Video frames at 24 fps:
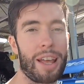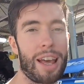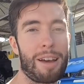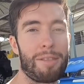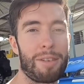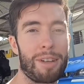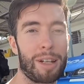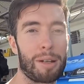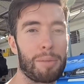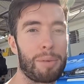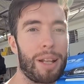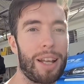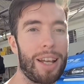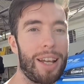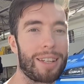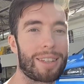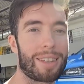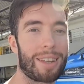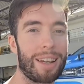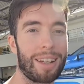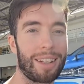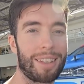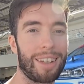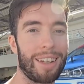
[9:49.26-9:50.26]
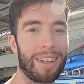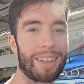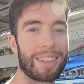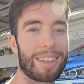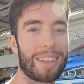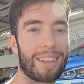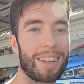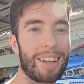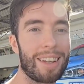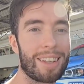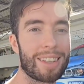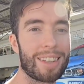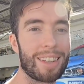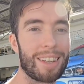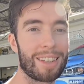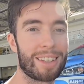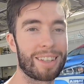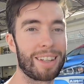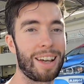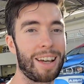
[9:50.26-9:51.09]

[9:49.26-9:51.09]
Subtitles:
having a place like this. This is